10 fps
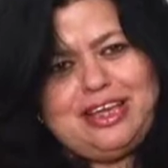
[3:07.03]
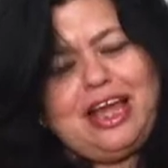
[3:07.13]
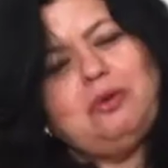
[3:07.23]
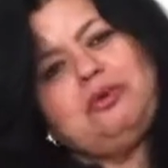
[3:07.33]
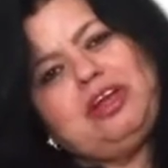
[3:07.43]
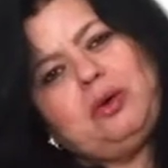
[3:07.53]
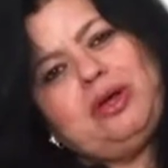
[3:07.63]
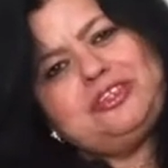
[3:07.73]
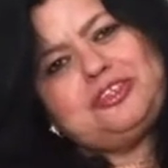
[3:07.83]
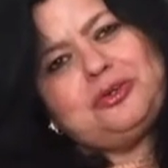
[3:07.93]
I would
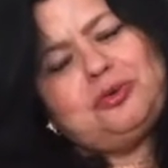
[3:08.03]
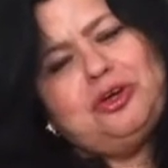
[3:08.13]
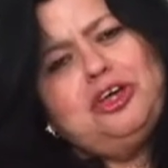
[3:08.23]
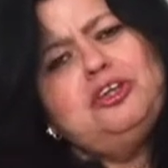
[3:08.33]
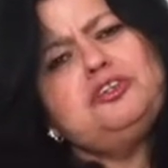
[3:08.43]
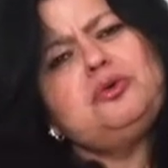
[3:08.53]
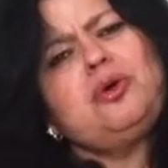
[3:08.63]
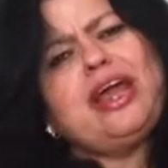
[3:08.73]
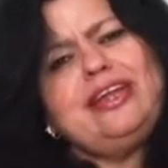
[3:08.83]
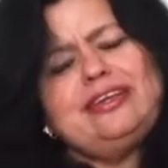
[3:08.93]
request you to
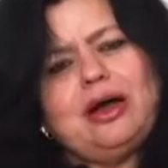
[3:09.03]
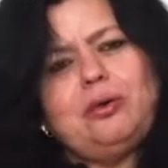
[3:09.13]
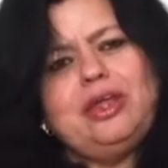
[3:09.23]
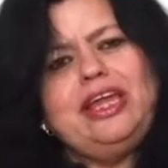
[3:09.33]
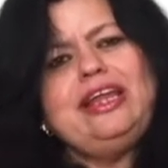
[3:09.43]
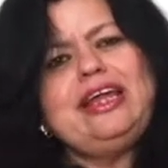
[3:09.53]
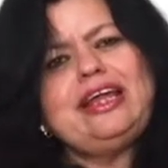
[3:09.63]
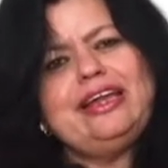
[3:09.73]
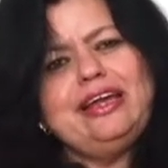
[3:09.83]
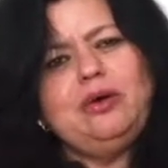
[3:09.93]
write down in
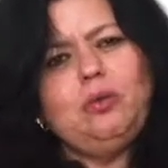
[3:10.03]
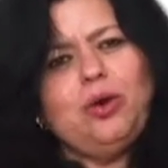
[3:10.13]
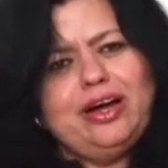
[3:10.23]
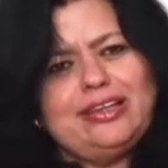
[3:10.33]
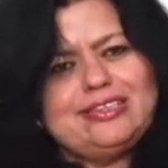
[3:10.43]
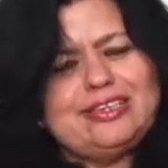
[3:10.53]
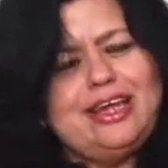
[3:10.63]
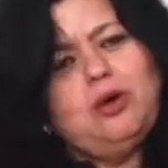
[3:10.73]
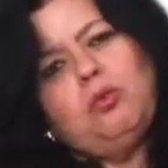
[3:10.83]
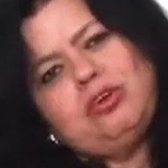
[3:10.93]
clear words
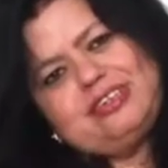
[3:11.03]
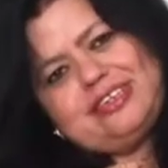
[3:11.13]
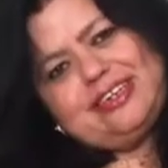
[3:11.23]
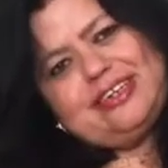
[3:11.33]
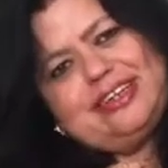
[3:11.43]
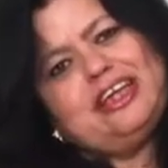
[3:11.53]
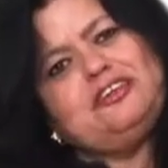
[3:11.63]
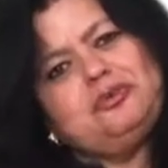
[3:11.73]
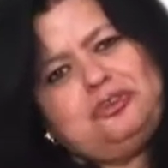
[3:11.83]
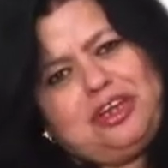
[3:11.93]
what is it
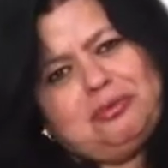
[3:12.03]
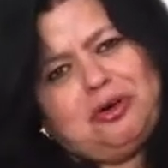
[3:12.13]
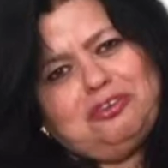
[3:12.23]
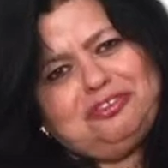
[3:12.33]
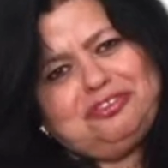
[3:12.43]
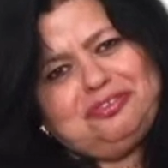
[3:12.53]
that you dream of